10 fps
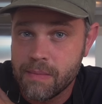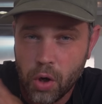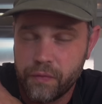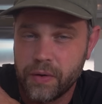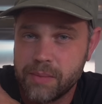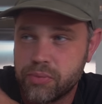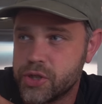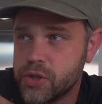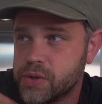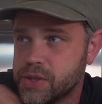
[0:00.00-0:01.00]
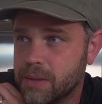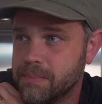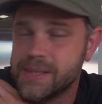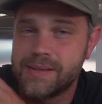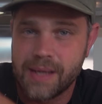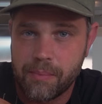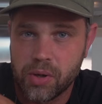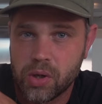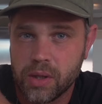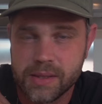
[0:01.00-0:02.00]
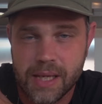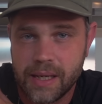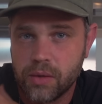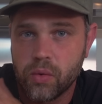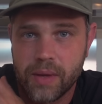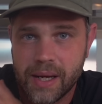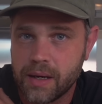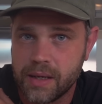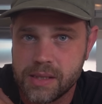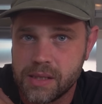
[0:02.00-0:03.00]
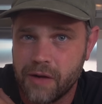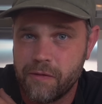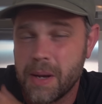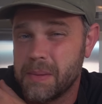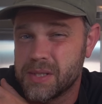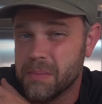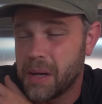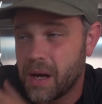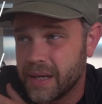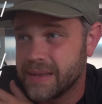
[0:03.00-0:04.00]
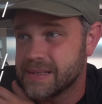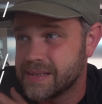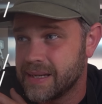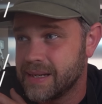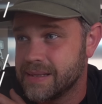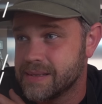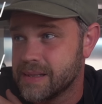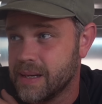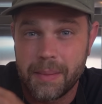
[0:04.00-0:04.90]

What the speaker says: Hopefully produce some separate content, all that kind of stuff, maybe some behind the scenes.